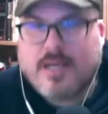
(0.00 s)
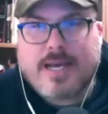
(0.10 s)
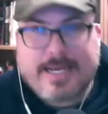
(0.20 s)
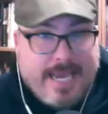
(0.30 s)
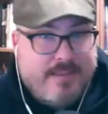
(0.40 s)

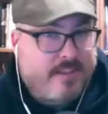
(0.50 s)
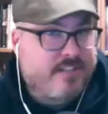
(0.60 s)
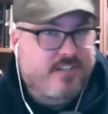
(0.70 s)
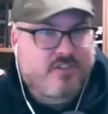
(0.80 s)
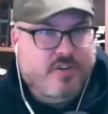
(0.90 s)
Again,
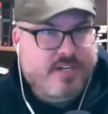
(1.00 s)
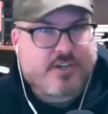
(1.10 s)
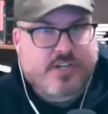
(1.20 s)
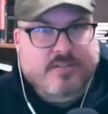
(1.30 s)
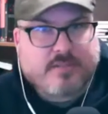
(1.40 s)
this is a
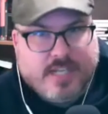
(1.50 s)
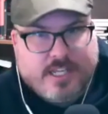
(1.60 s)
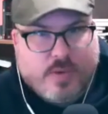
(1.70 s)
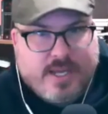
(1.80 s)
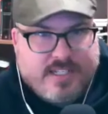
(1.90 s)
tradition in
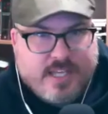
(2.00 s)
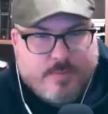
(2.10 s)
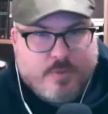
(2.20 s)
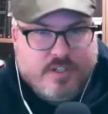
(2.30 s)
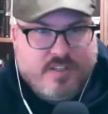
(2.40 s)
the way these other books